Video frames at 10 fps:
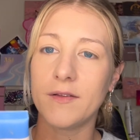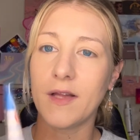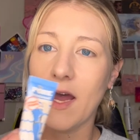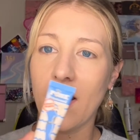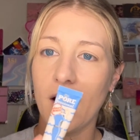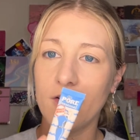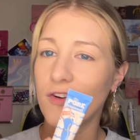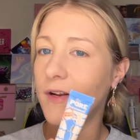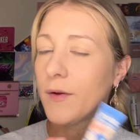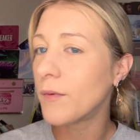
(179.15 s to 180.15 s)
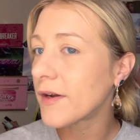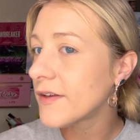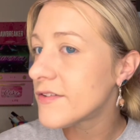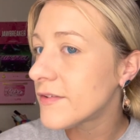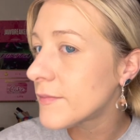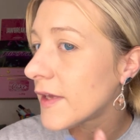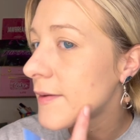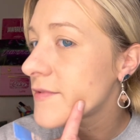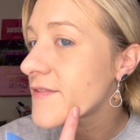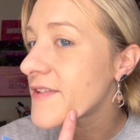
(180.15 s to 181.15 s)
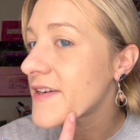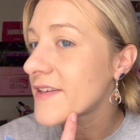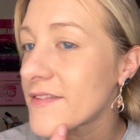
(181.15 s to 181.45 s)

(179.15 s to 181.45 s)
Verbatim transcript: not hydrating one because sometimes I feel